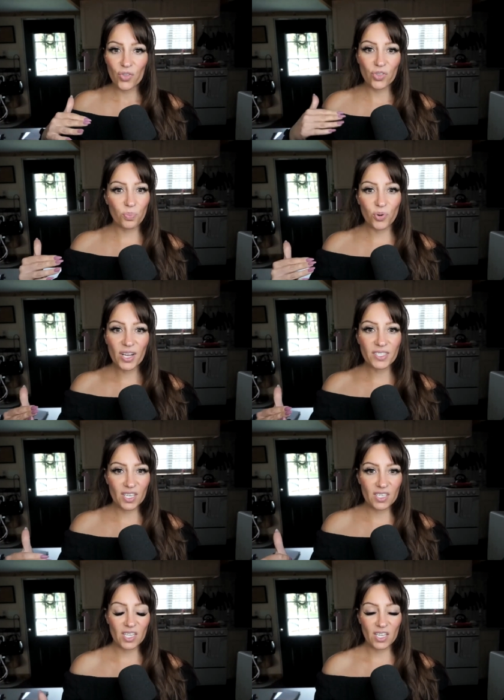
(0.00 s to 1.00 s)
the
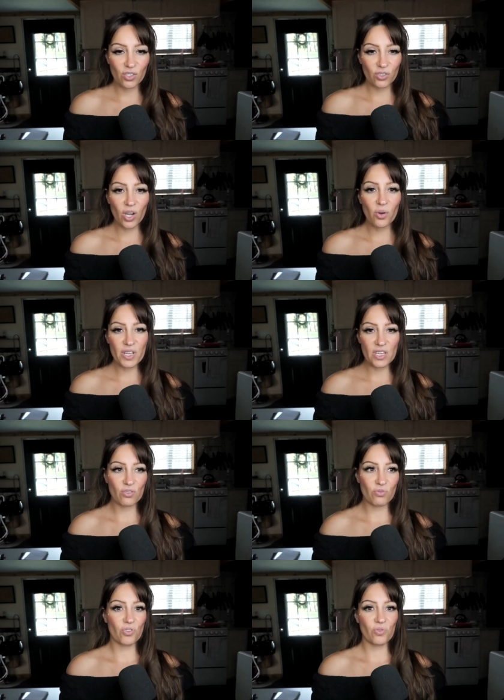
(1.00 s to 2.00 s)
process that you're going
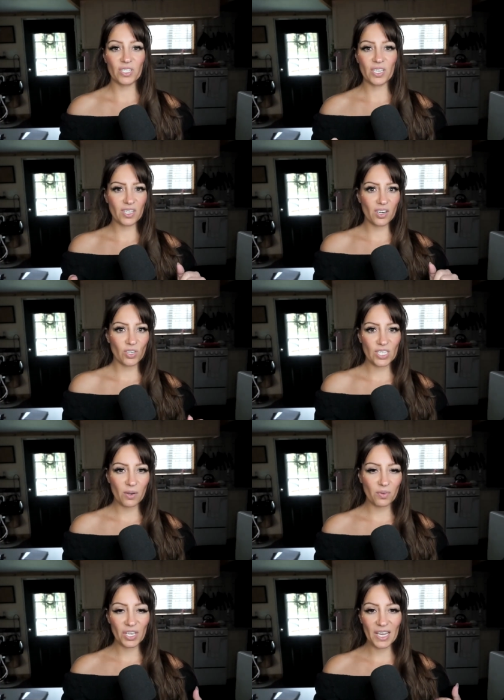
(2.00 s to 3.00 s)
through and doesn't
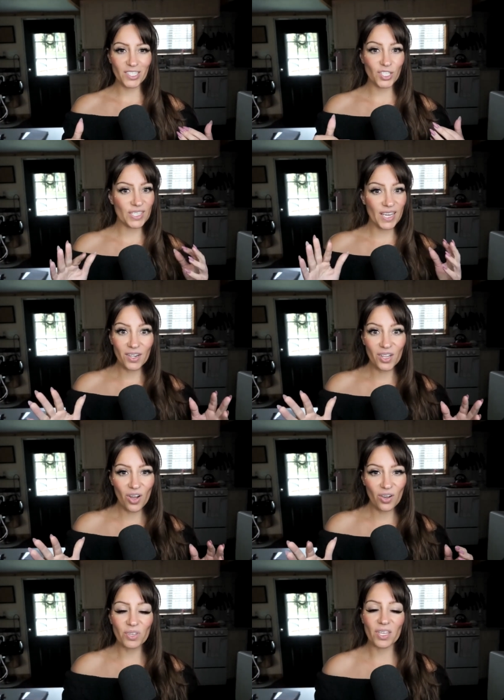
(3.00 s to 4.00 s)
understand why you can't just get
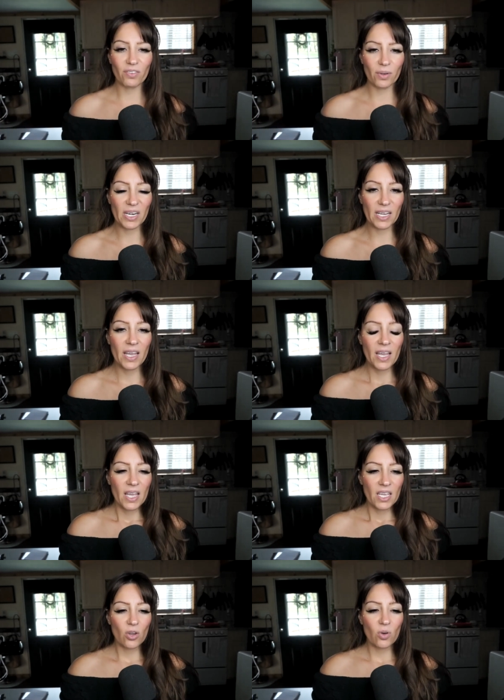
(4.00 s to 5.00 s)
along with everybody.
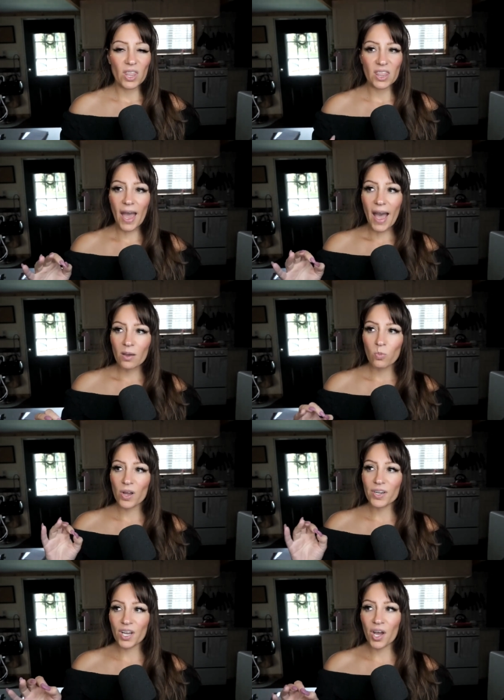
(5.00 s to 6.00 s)
You know, that
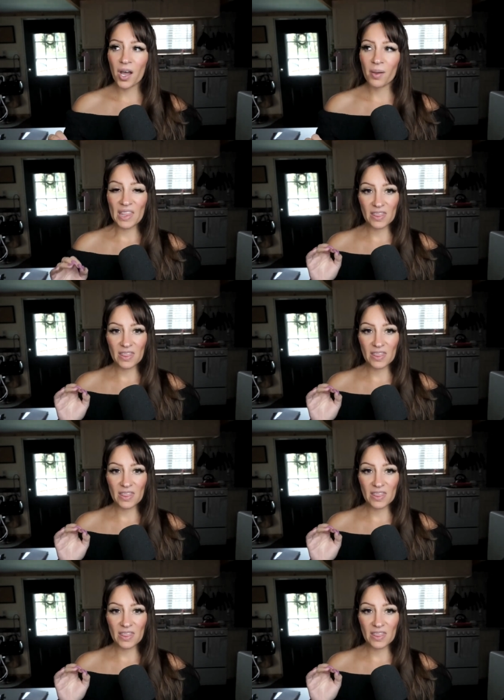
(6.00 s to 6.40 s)
one comment,